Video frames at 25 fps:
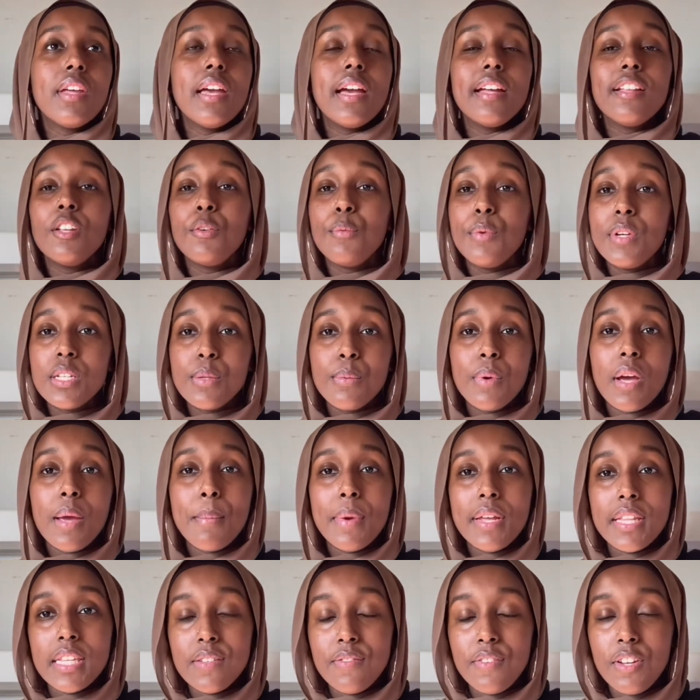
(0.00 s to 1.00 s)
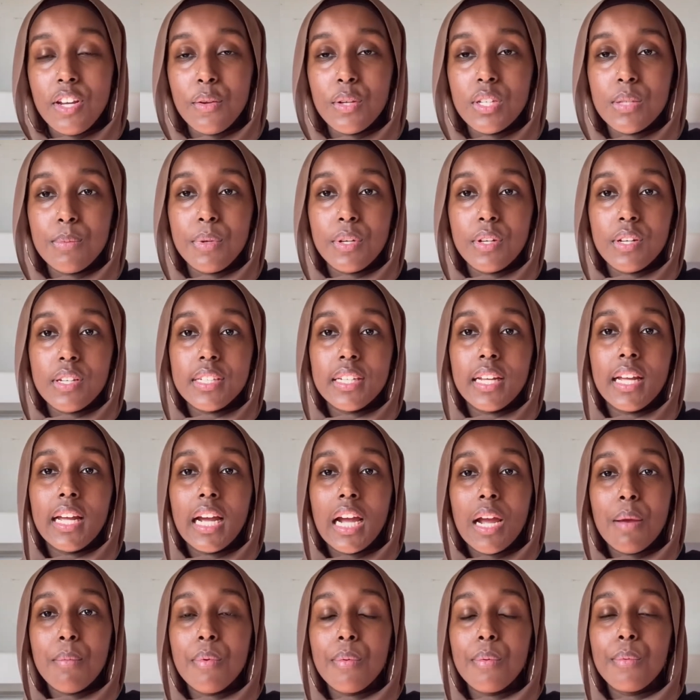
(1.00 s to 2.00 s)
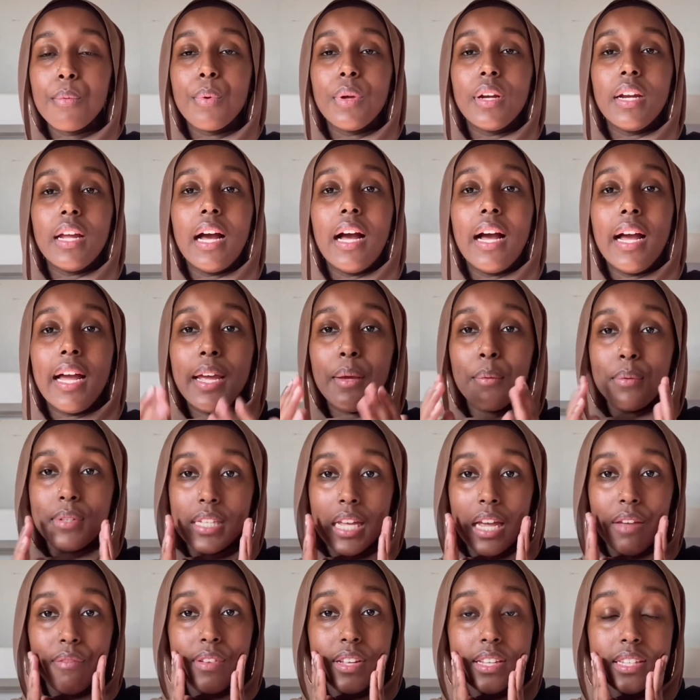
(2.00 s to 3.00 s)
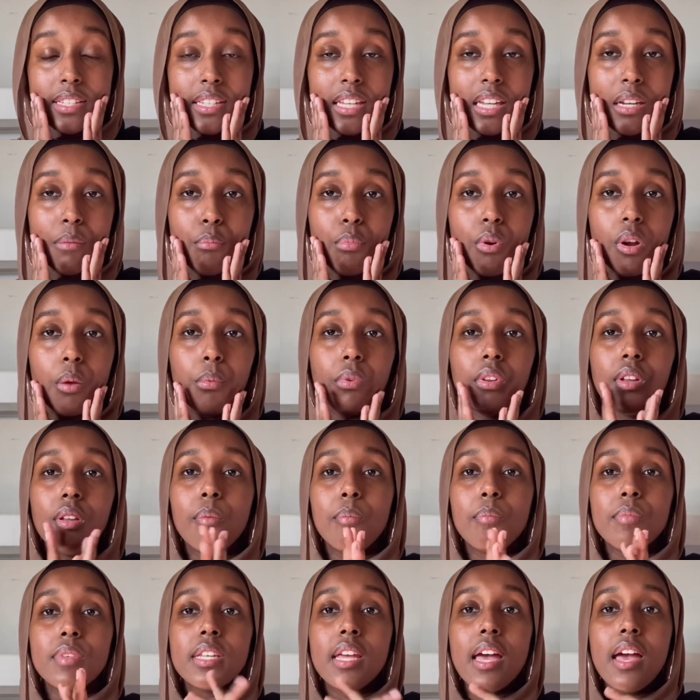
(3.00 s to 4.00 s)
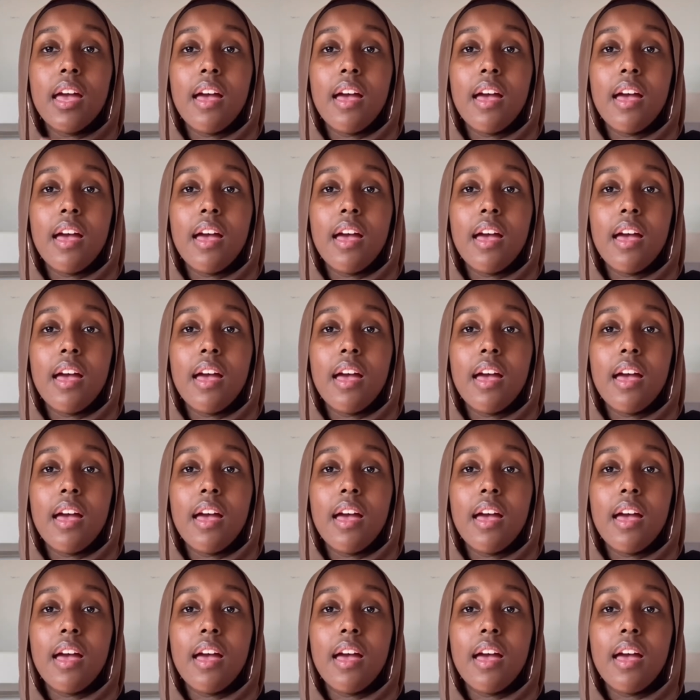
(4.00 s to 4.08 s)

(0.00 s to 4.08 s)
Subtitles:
The reason why I made this video is because I remember when I was having skin problems,